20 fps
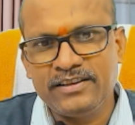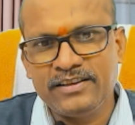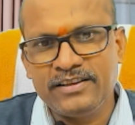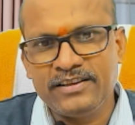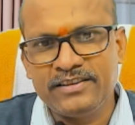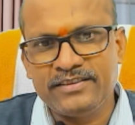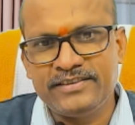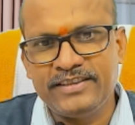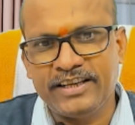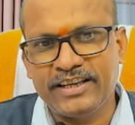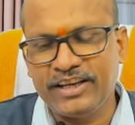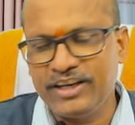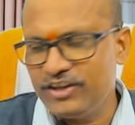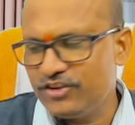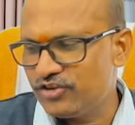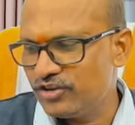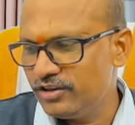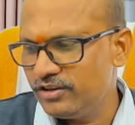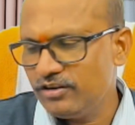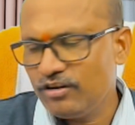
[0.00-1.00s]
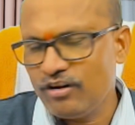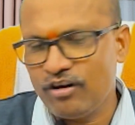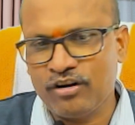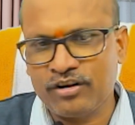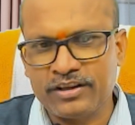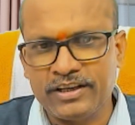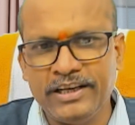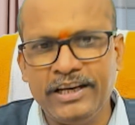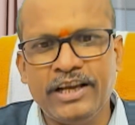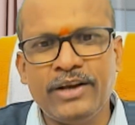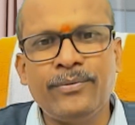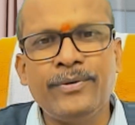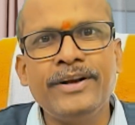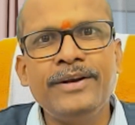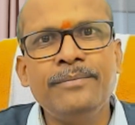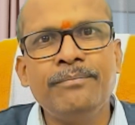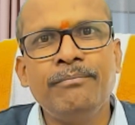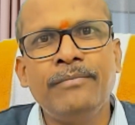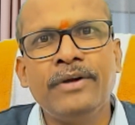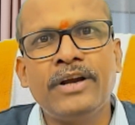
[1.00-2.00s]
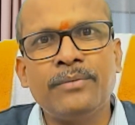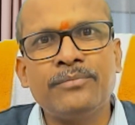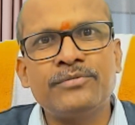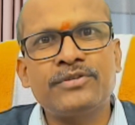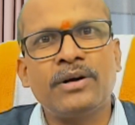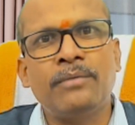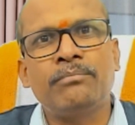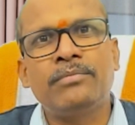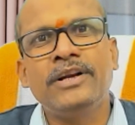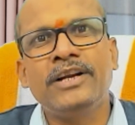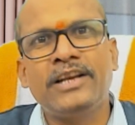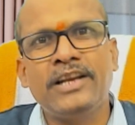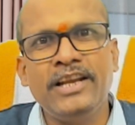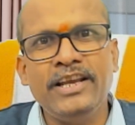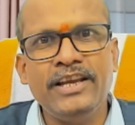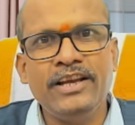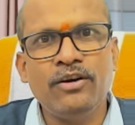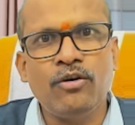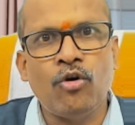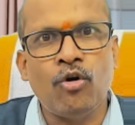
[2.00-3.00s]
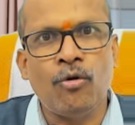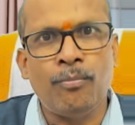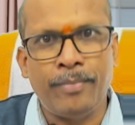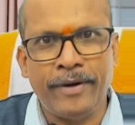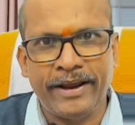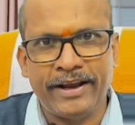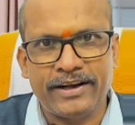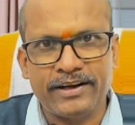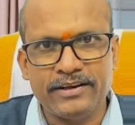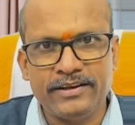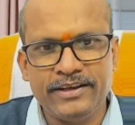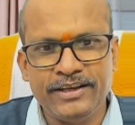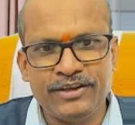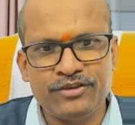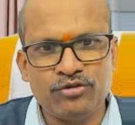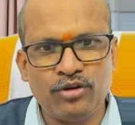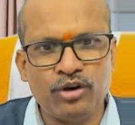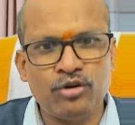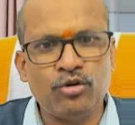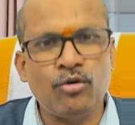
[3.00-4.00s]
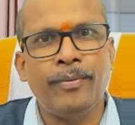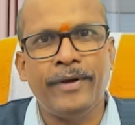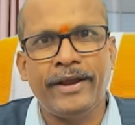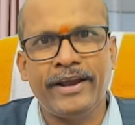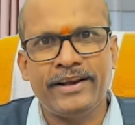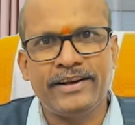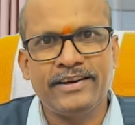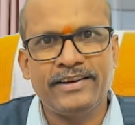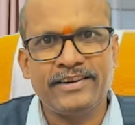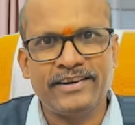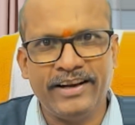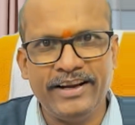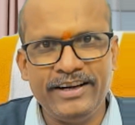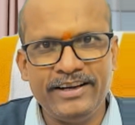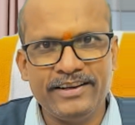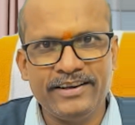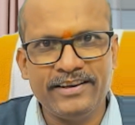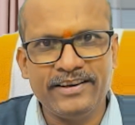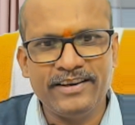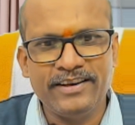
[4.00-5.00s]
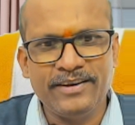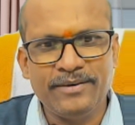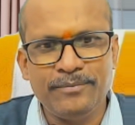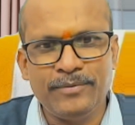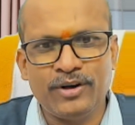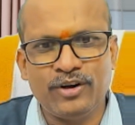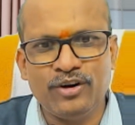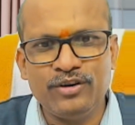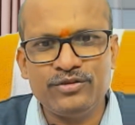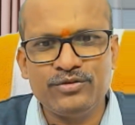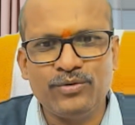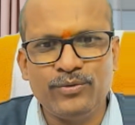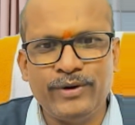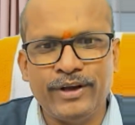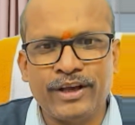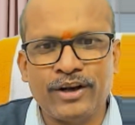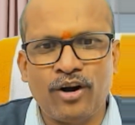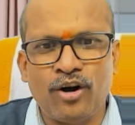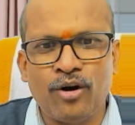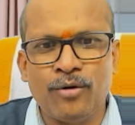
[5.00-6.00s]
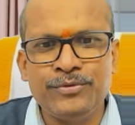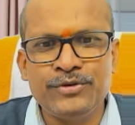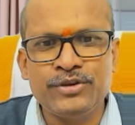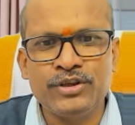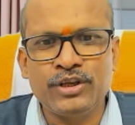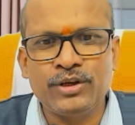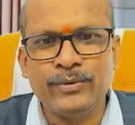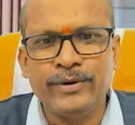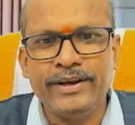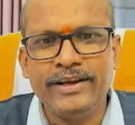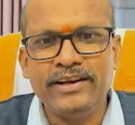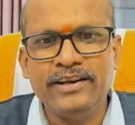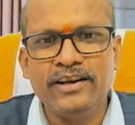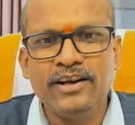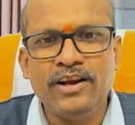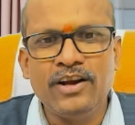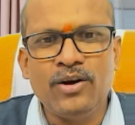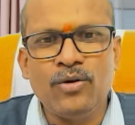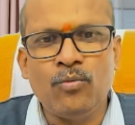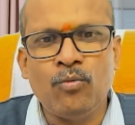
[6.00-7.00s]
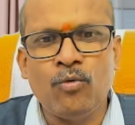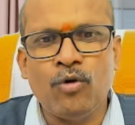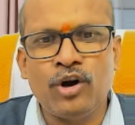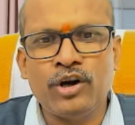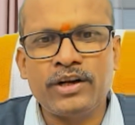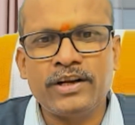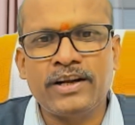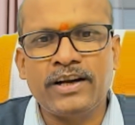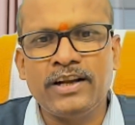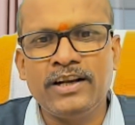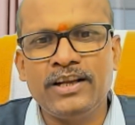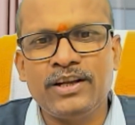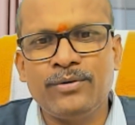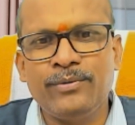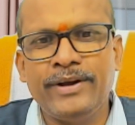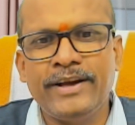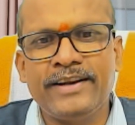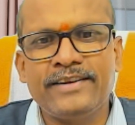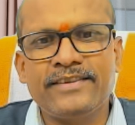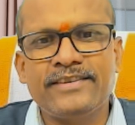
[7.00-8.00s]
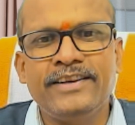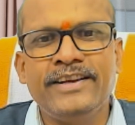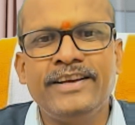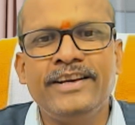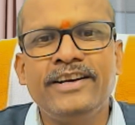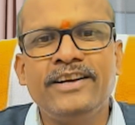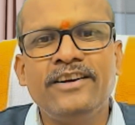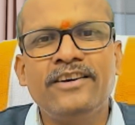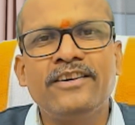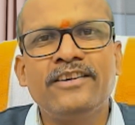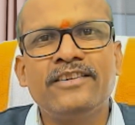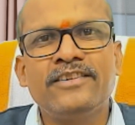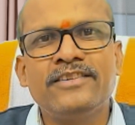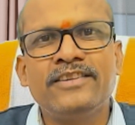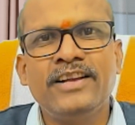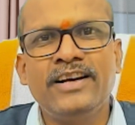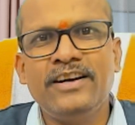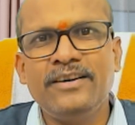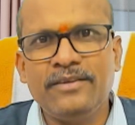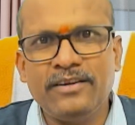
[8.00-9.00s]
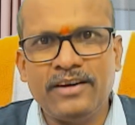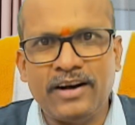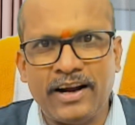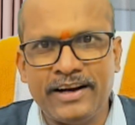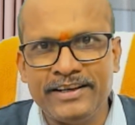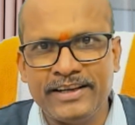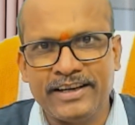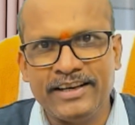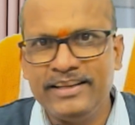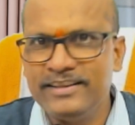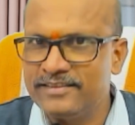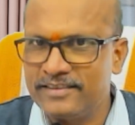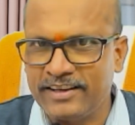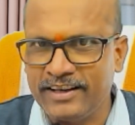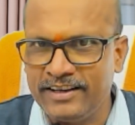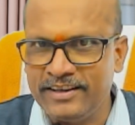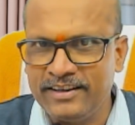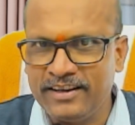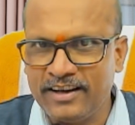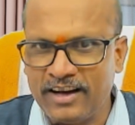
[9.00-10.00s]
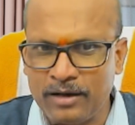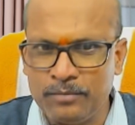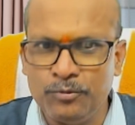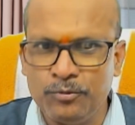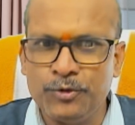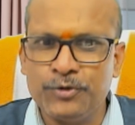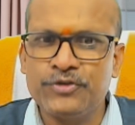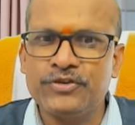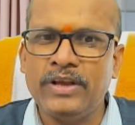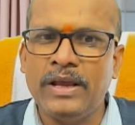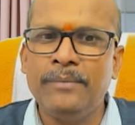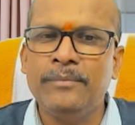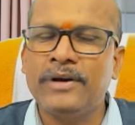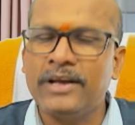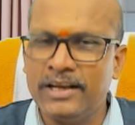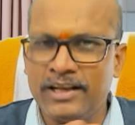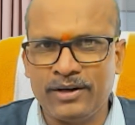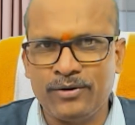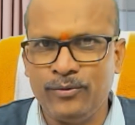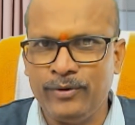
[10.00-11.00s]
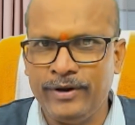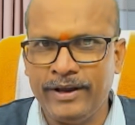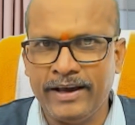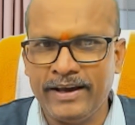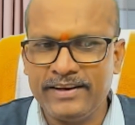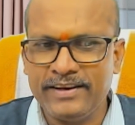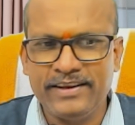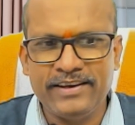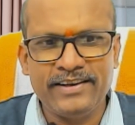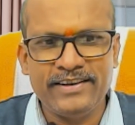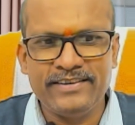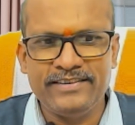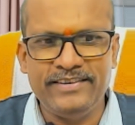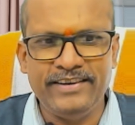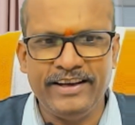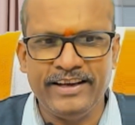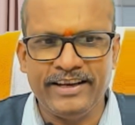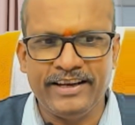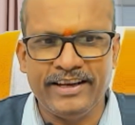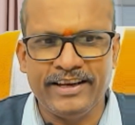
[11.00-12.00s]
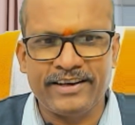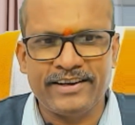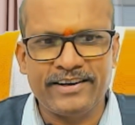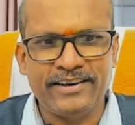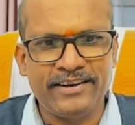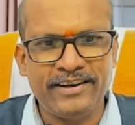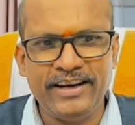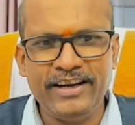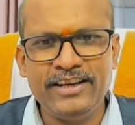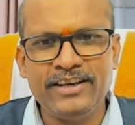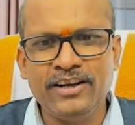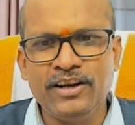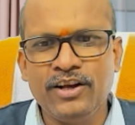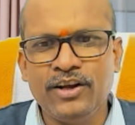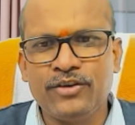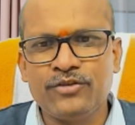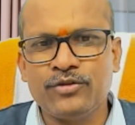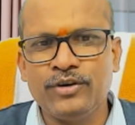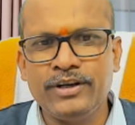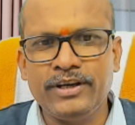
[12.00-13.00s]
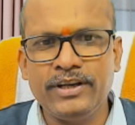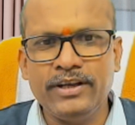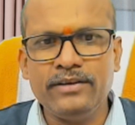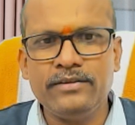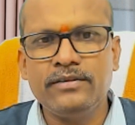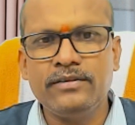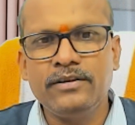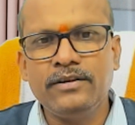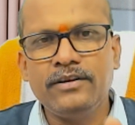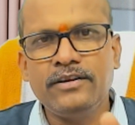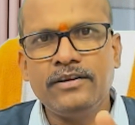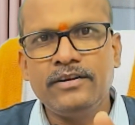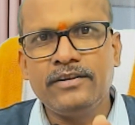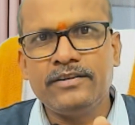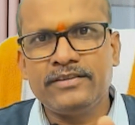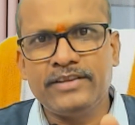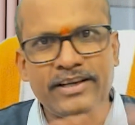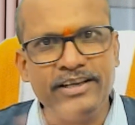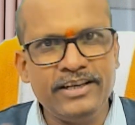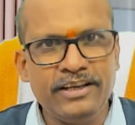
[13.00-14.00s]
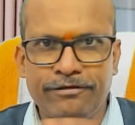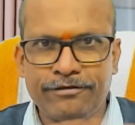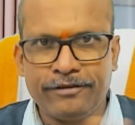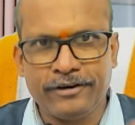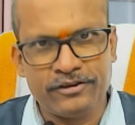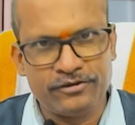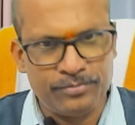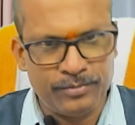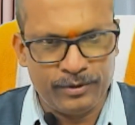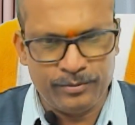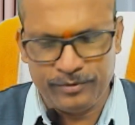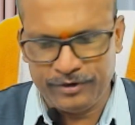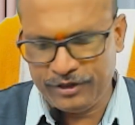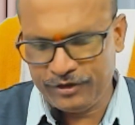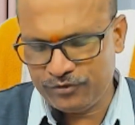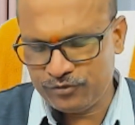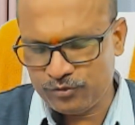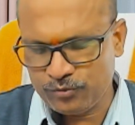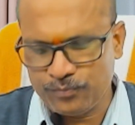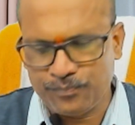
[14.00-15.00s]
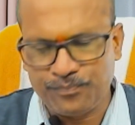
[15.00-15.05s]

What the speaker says: secretion or the liquid becomes completely opaque. It's not opaque, right? Because we are observing what color we are seeing, the underneath skin, almost same color we are seeing here, right? So it is the difference between these two.